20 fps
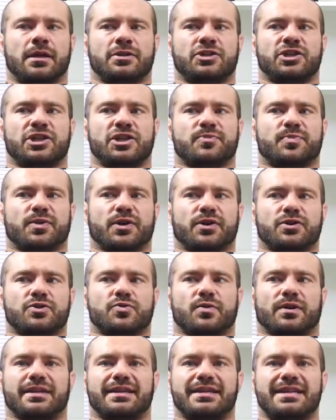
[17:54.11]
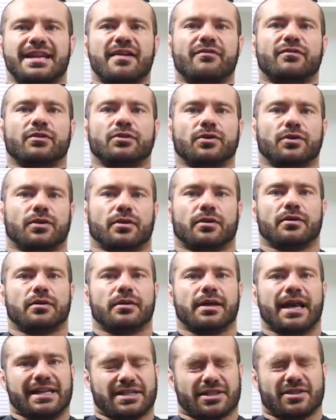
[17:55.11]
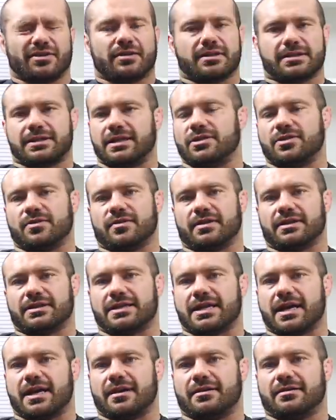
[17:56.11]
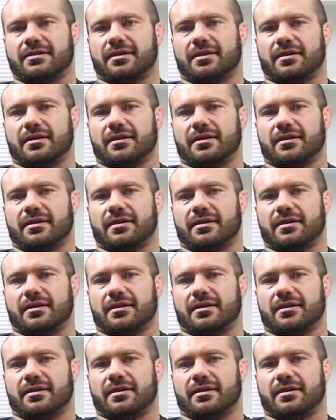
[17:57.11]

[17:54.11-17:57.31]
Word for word: Cheeseburgers will never look as good as they do on a diet,